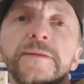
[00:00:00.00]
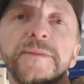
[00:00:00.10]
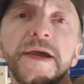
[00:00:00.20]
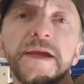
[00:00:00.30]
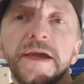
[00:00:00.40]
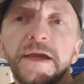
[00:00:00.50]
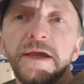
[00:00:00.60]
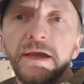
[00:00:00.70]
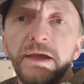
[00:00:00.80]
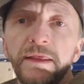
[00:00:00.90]
and Beck,
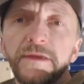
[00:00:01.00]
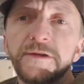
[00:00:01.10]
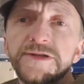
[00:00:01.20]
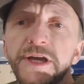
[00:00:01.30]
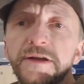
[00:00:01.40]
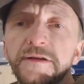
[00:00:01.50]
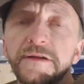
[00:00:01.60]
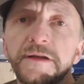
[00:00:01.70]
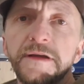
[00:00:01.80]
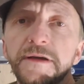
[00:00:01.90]
their channel,
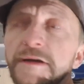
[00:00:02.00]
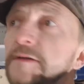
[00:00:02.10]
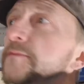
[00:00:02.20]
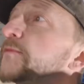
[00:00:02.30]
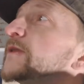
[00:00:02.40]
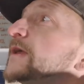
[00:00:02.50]
when they